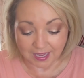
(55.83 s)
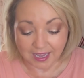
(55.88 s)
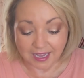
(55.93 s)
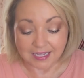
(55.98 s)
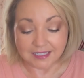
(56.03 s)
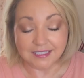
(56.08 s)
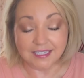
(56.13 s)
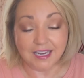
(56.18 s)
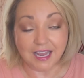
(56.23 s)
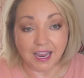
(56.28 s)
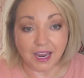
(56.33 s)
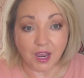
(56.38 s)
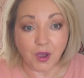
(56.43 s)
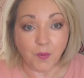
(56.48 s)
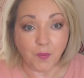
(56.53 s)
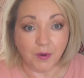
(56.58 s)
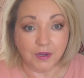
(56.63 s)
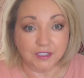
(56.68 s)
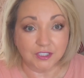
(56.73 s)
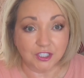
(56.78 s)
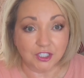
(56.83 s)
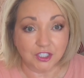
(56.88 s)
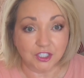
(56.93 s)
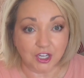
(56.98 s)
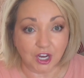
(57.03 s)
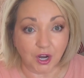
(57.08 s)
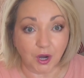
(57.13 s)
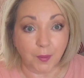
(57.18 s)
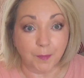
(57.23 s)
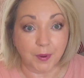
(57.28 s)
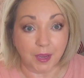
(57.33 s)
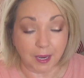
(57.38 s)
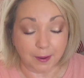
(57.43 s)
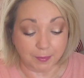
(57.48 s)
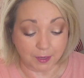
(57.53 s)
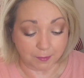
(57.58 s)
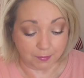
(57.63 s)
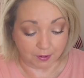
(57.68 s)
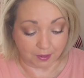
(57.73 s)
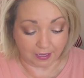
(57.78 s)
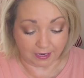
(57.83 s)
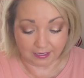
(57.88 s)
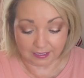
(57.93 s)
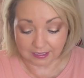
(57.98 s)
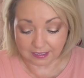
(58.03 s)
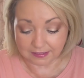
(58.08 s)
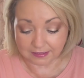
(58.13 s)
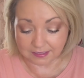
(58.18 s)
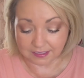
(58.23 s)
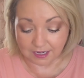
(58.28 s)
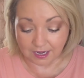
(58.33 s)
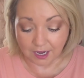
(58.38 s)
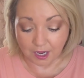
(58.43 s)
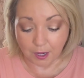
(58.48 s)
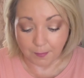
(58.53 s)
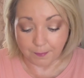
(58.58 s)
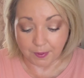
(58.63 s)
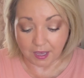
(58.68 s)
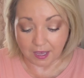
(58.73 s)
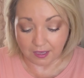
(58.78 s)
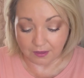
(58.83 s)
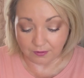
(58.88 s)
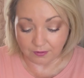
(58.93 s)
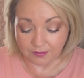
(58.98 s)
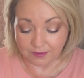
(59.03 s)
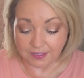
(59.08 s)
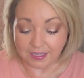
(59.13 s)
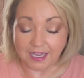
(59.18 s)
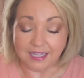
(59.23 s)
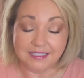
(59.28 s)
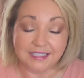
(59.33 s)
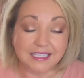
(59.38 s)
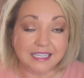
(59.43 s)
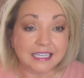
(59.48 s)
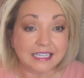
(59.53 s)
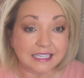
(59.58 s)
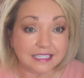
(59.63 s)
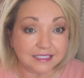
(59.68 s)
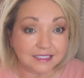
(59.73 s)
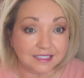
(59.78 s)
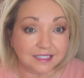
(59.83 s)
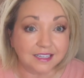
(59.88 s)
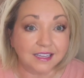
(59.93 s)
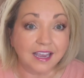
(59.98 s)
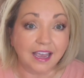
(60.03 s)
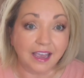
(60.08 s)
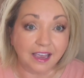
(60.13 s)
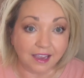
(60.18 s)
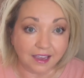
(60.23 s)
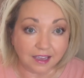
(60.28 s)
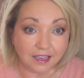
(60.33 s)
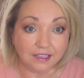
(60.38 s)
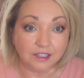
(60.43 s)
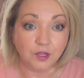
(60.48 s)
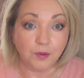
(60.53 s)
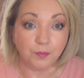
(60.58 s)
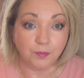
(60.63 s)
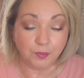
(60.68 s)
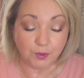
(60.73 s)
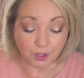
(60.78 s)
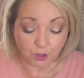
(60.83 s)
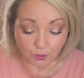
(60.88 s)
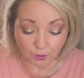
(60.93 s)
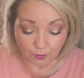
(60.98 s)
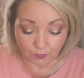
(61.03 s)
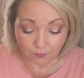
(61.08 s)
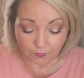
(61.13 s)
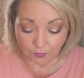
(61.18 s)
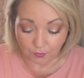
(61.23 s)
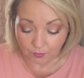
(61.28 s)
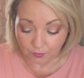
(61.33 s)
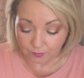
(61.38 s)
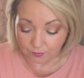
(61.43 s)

Today I want to share a baby blanket pattern that's easy and beautiful.